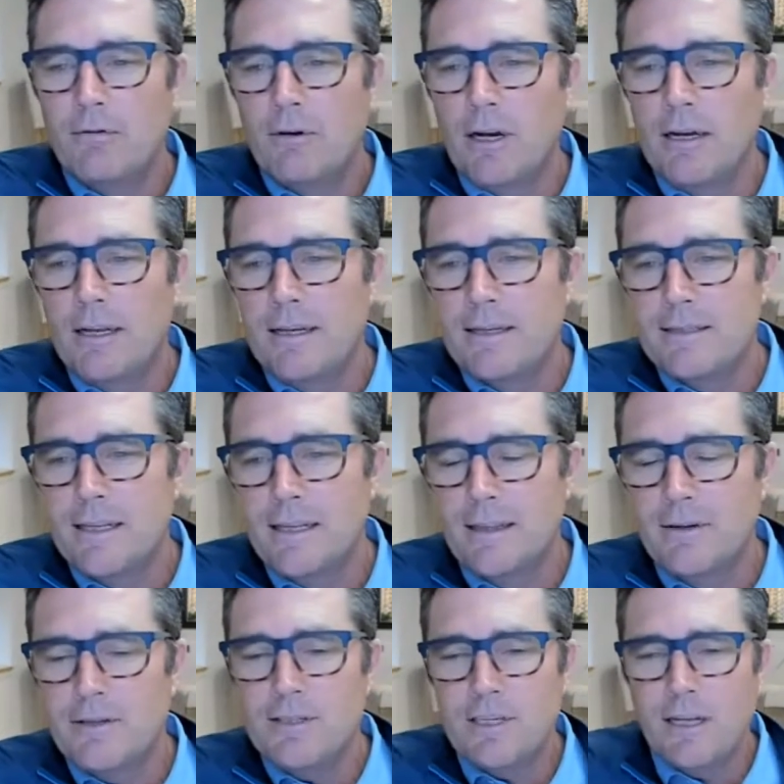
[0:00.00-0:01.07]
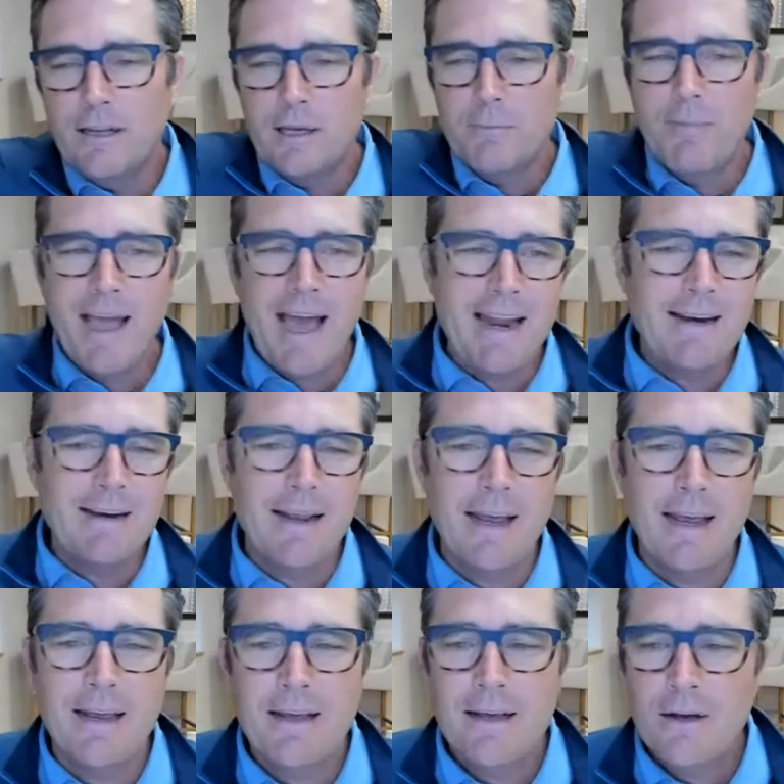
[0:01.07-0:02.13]
Rhonda, is that they're selling
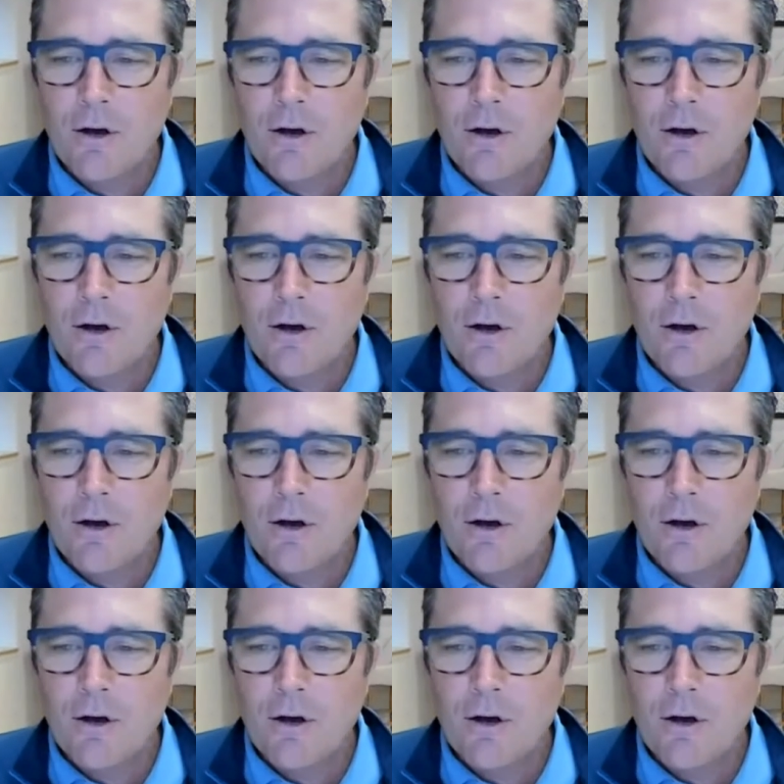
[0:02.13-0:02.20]
Pataday